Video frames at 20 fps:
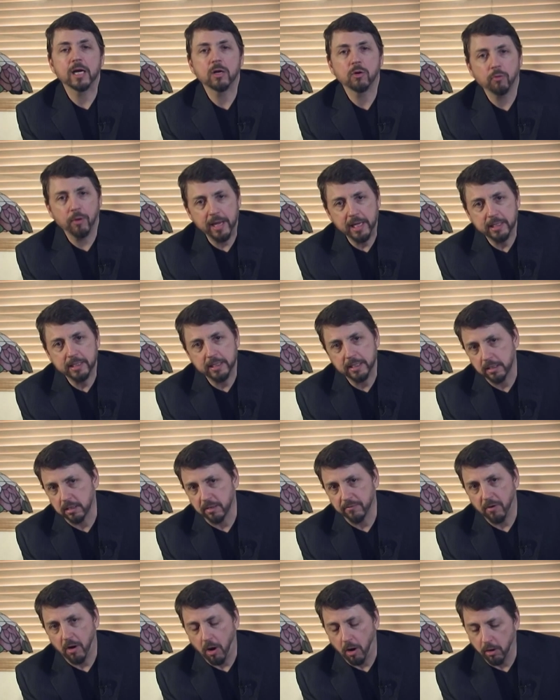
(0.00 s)
a great deal
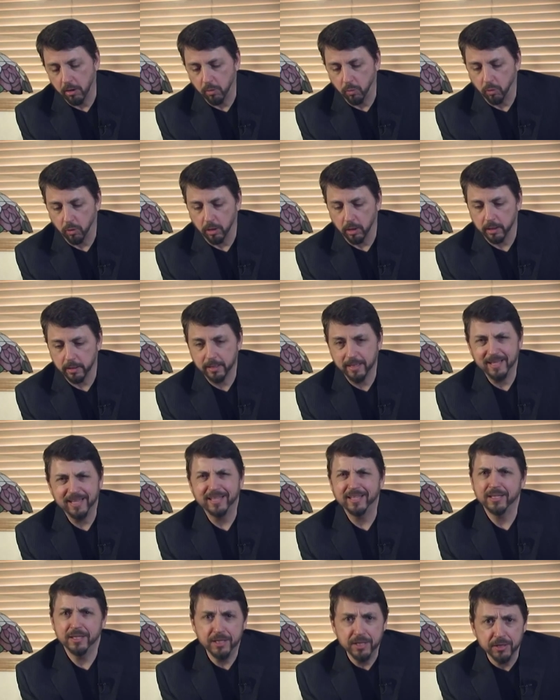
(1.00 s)
of hard work,
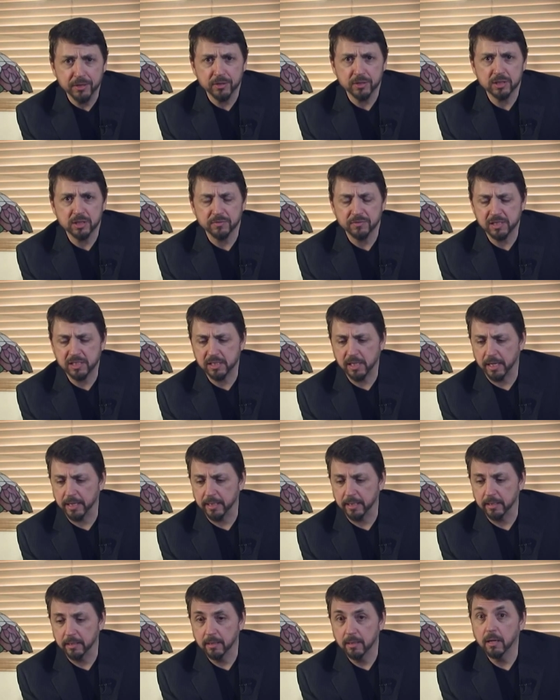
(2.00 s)
years of
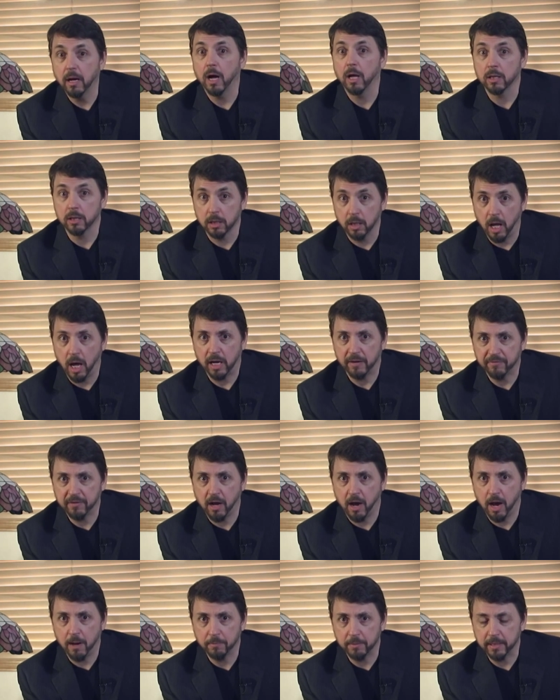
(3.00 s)
study, a lot of
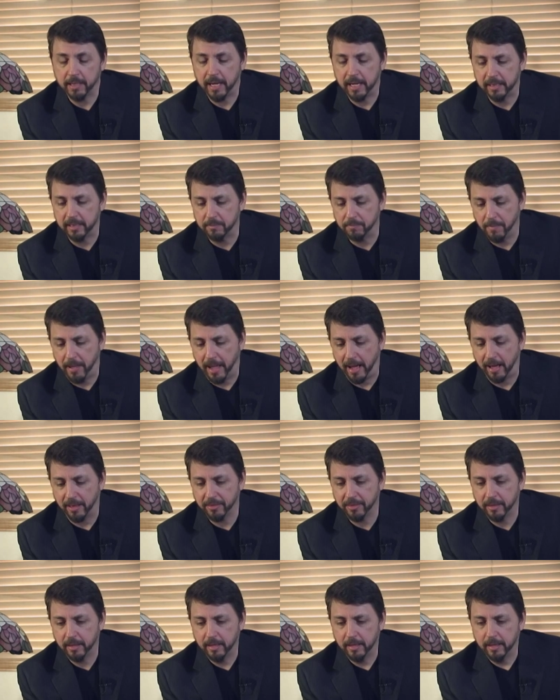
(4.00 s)
complicated
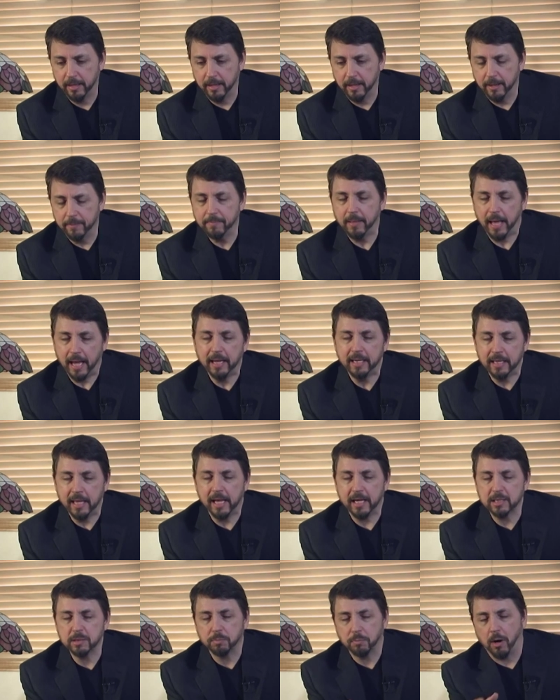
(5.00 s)
math, and
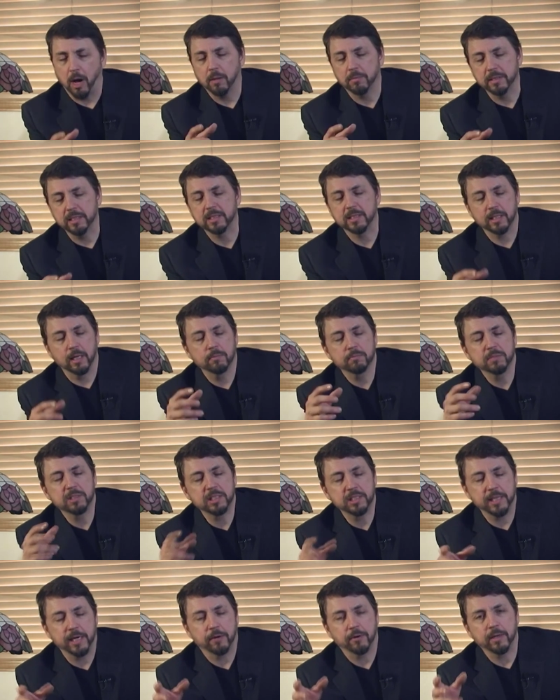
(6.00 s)
yes, probably some
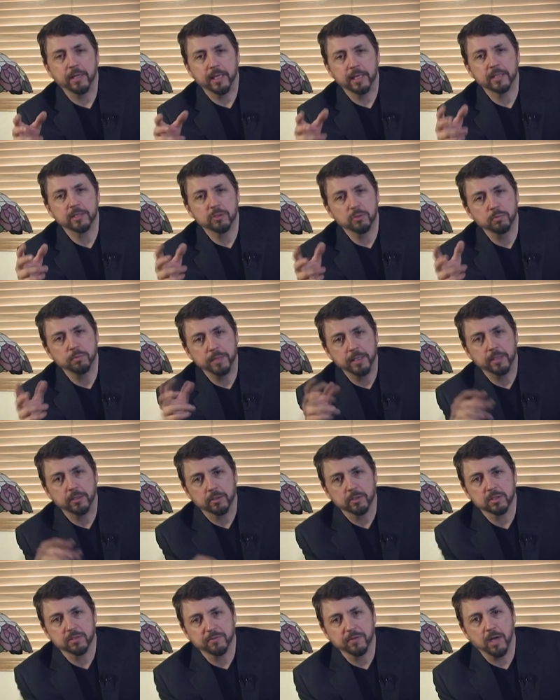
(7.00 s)
staring into
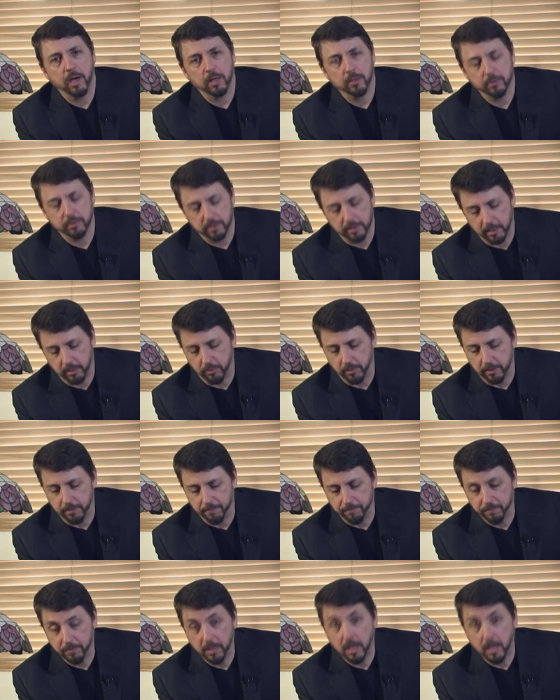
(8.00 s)
beakers of colored liquid.